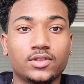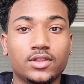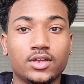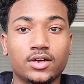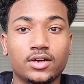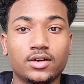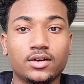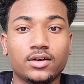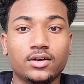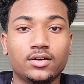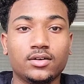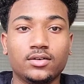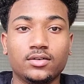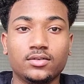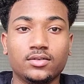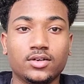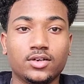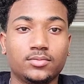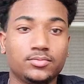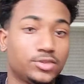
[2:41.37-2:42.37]
the
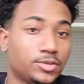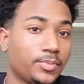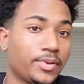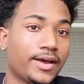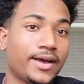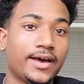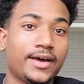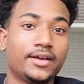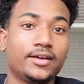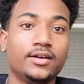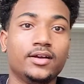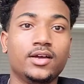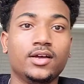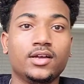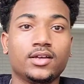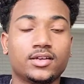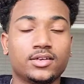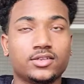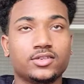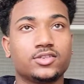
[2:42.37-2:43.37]
Japan,
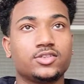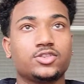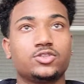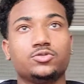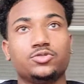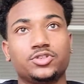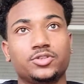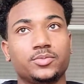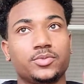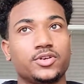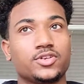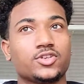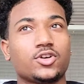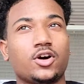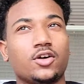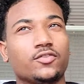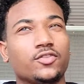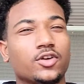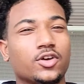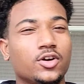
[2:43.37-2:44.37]
because Tsushima is
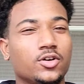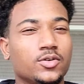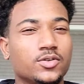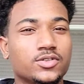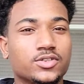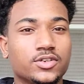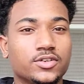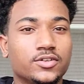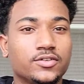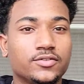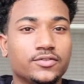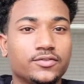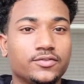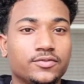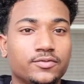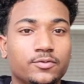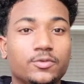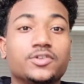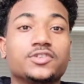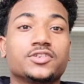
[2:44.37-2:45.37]
off the coast of,
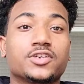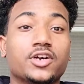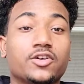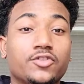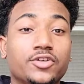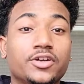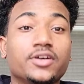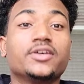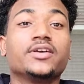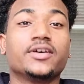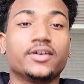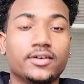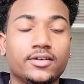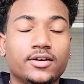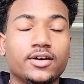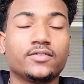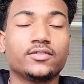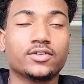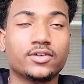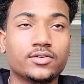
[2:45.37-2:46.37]
what is it, Korea? Yeah,
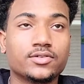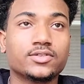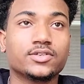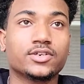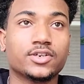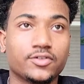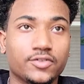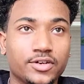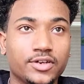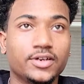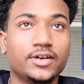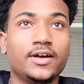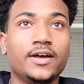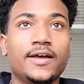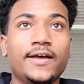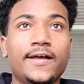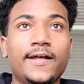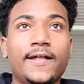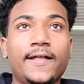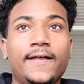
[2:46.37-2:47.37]
off the coast of Korea,
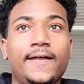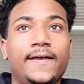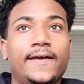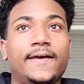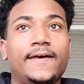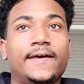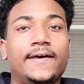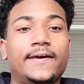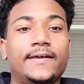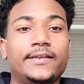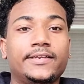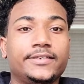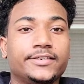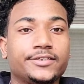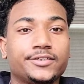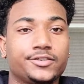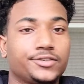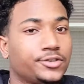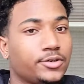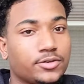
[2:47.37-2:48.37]
and it
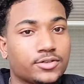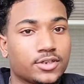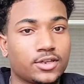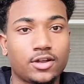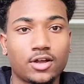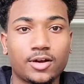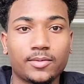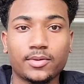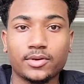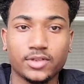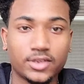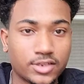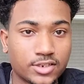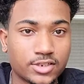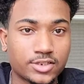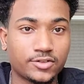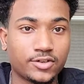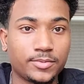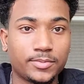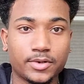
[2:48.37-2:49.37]
just shows a lot about the
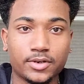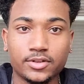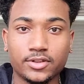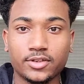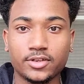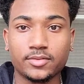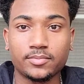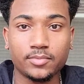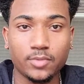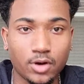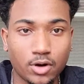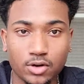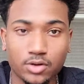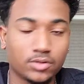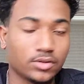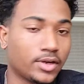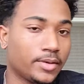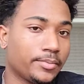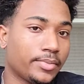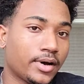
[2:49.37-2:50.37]
history, about the
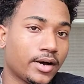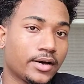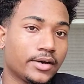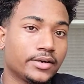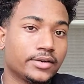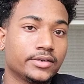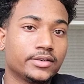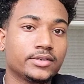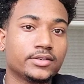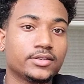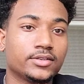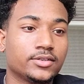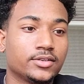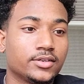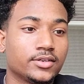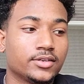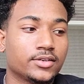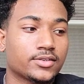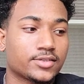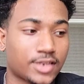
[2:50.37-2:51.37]
Mongol Empire,
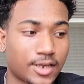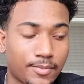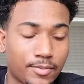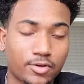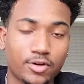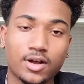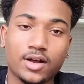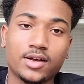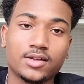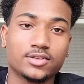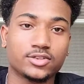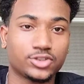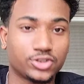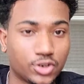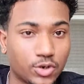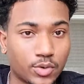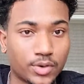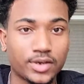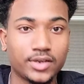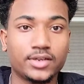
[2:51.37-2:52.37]
the samurai, the
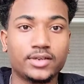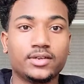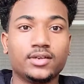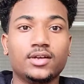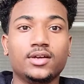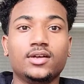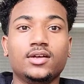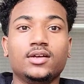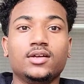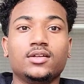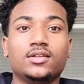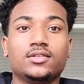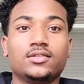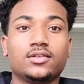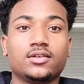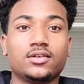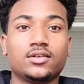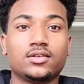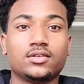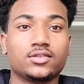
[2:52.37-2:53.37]
shogun,
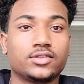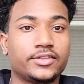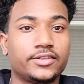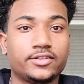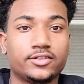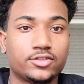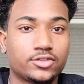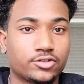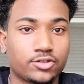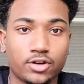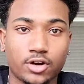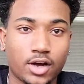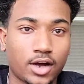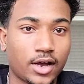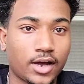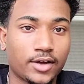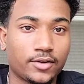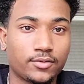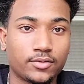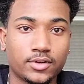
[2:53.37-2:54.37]
the straw
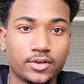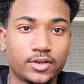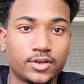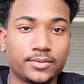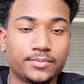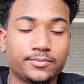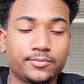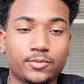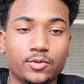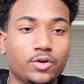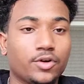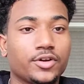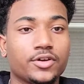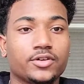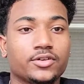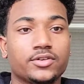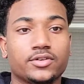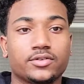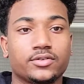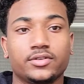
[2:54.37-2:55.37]
hat
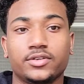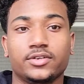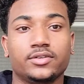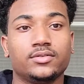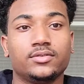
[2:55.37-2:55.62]
warrior, or